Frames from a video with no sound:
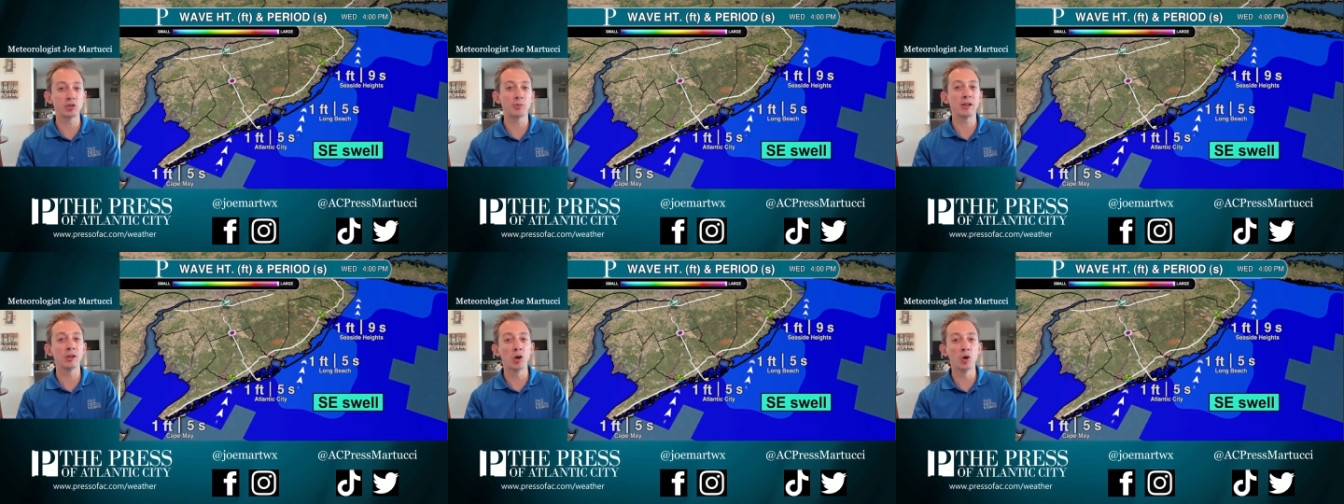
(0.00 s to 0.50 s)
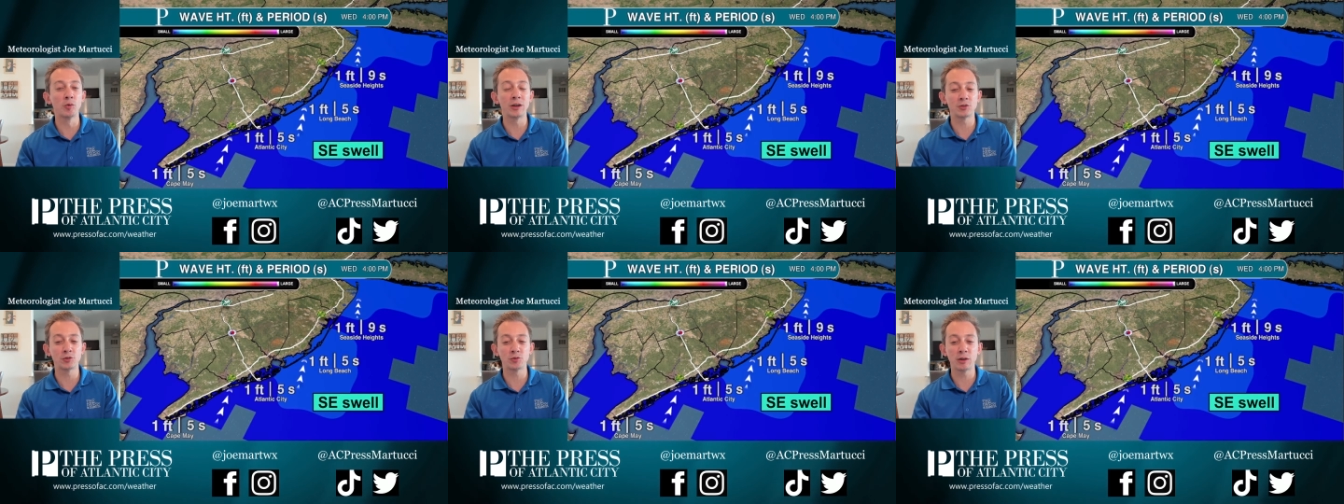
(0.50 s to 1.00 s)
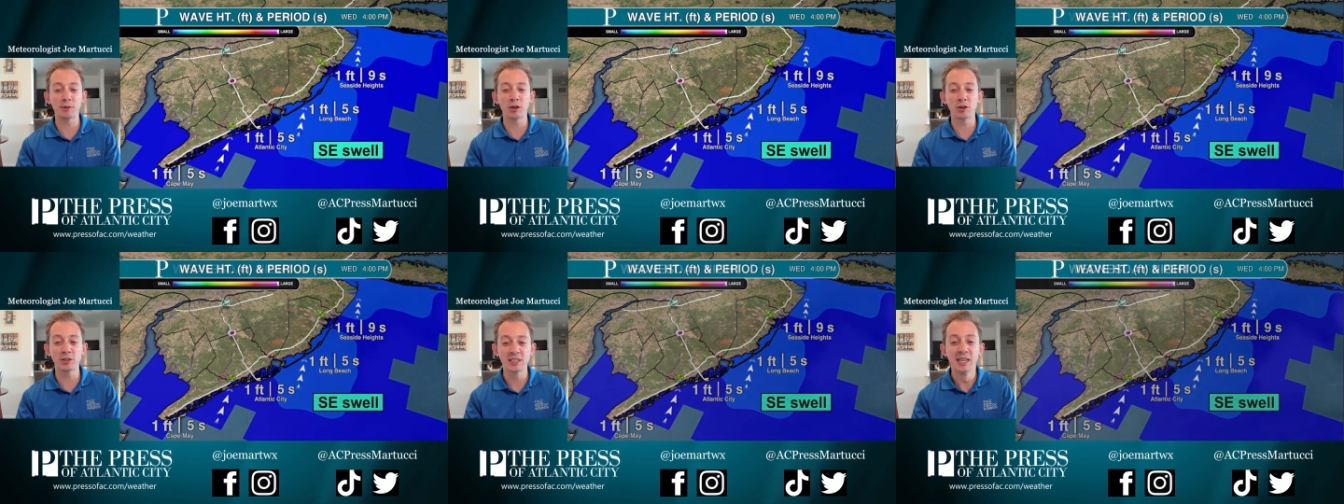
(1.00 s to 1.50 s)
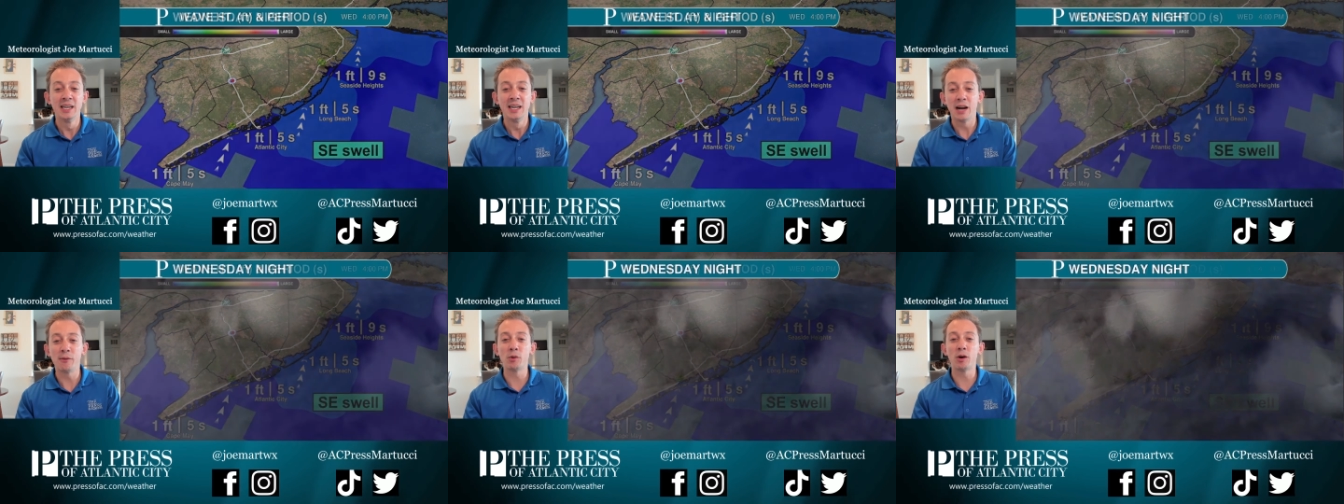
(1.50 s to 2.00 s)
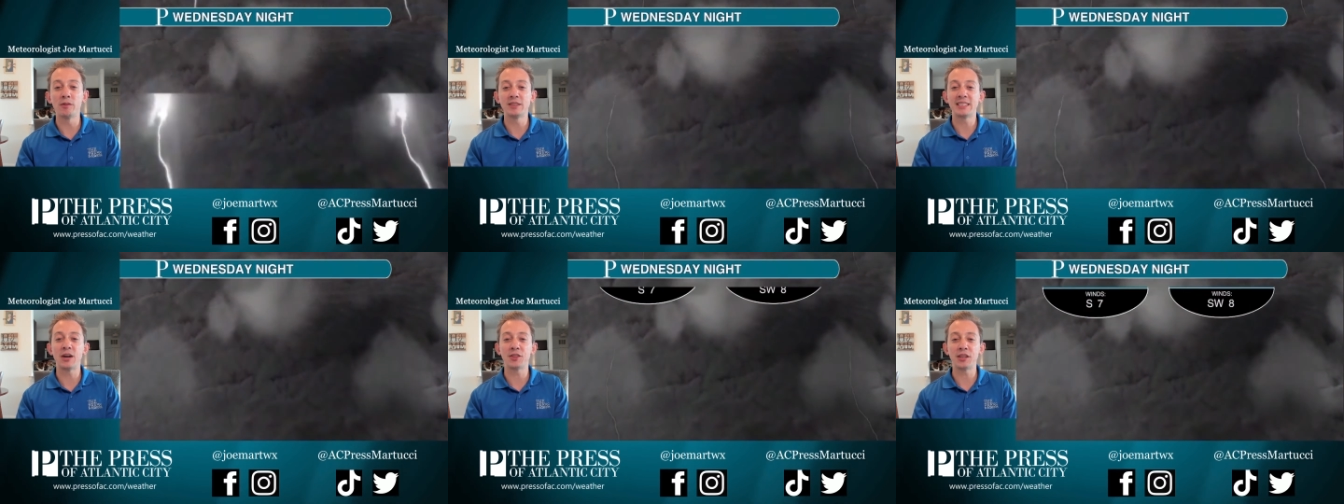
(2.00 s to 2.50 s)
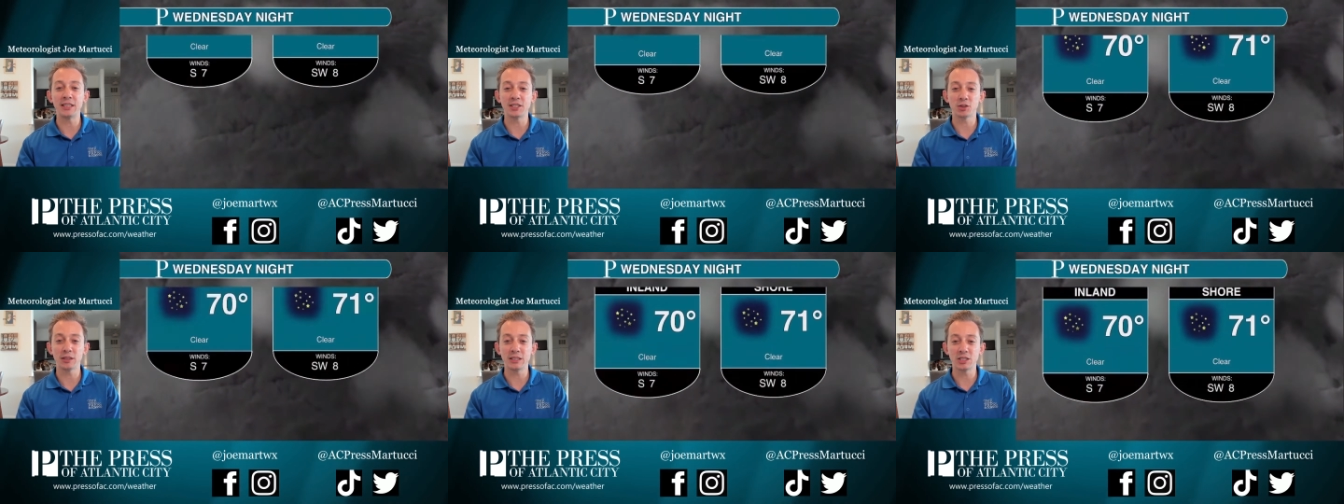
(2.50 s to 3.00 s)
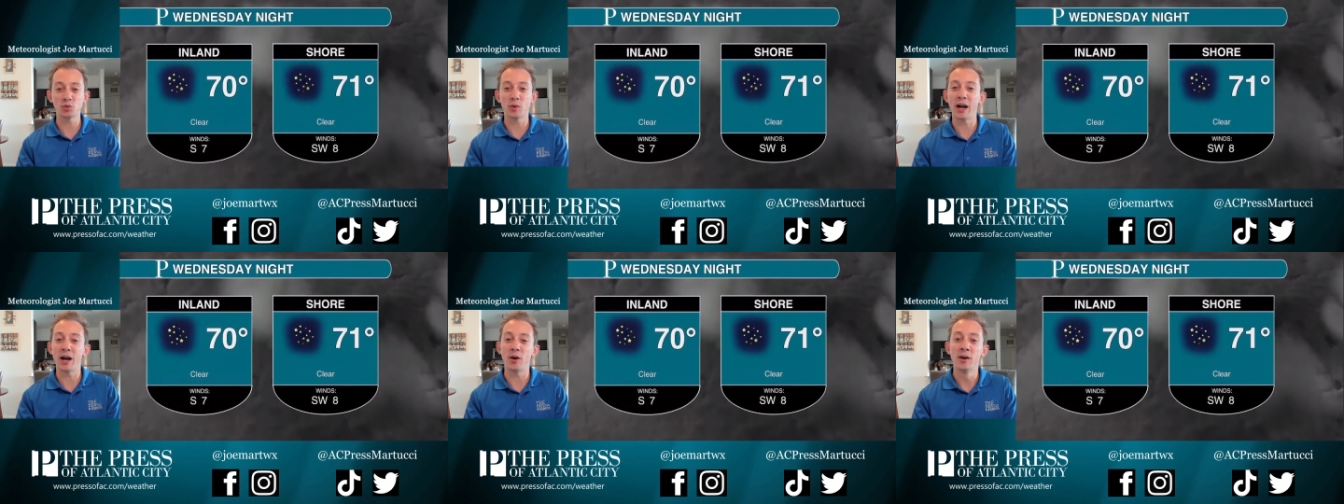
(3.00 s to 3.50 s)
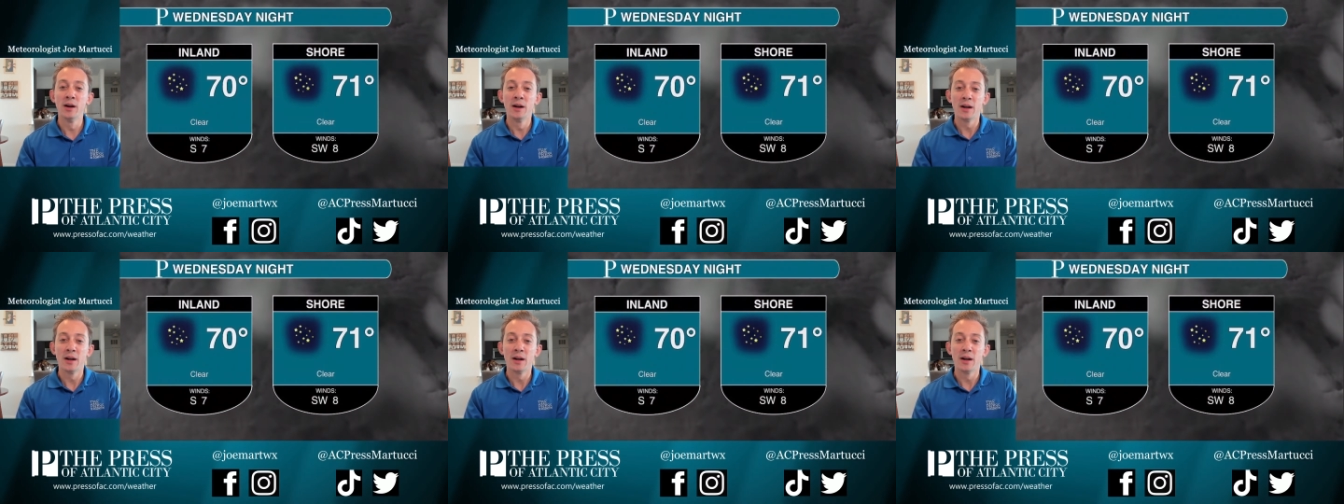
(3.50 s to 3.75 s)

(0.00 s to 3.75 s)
Will be a low risk for rip currents, and we will have a southeasterly swell.